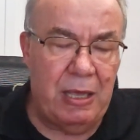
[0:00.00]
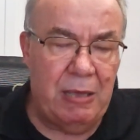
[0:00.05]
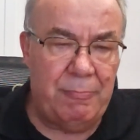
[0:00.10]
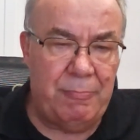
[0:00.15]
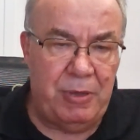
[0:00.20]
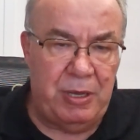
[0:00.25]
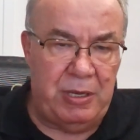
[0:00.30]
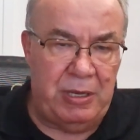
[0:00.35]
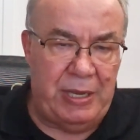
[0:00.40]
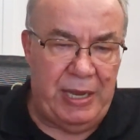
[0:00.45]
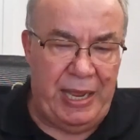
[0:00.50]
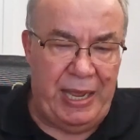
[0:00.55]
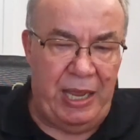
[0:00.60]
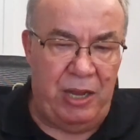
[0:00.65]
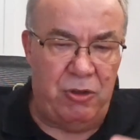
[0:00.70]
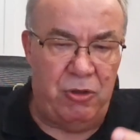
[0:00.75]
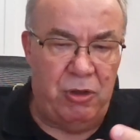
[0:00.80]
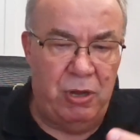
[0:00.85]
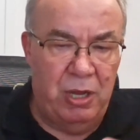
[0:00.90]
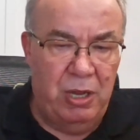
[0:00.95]
but
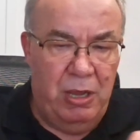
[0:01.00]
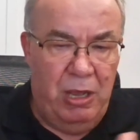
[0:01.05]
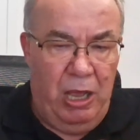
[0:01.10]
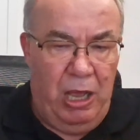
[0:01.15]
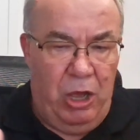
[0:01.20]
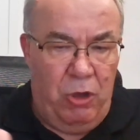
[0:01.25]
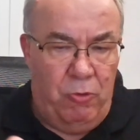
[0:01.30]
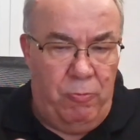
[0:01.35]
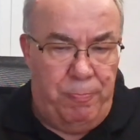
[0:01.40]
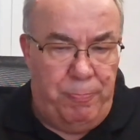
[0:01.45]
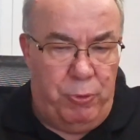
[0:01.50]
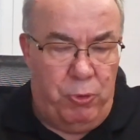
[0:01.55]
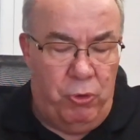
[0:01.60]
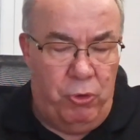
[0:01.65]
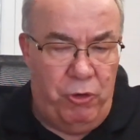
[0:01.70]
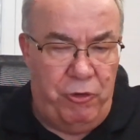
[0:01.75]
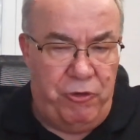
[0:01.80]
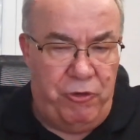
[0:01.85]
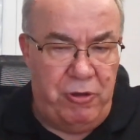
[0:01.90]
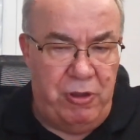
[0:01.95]
then a
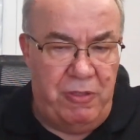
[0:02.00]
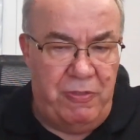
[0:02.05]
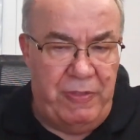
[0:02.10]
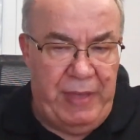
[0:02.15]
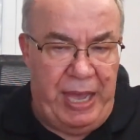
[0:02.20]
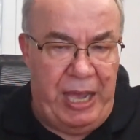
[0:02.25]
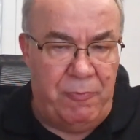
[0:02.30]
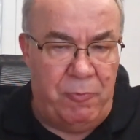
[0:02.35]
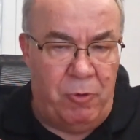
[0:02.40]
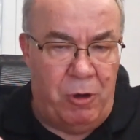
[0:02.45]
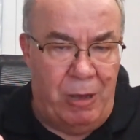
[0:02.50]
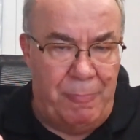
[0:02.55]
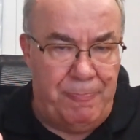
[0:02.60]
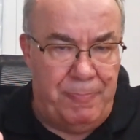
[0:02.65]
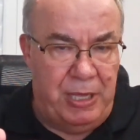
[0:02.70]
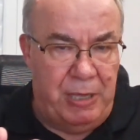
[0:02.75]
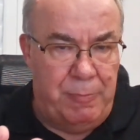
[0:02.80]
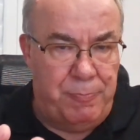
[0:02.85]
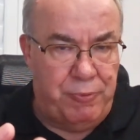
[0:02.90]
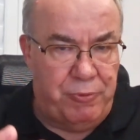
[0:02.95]
portion of that might
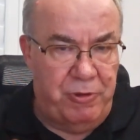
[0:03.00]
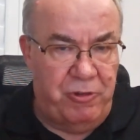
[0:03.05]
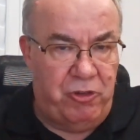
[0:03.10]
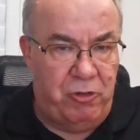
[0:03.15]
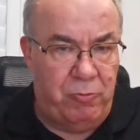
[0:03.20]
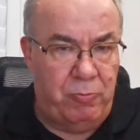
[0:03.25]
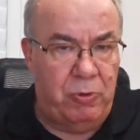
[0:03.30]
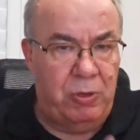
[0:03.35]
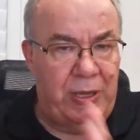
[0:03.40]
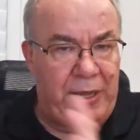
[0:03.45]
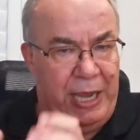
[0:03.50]
be principal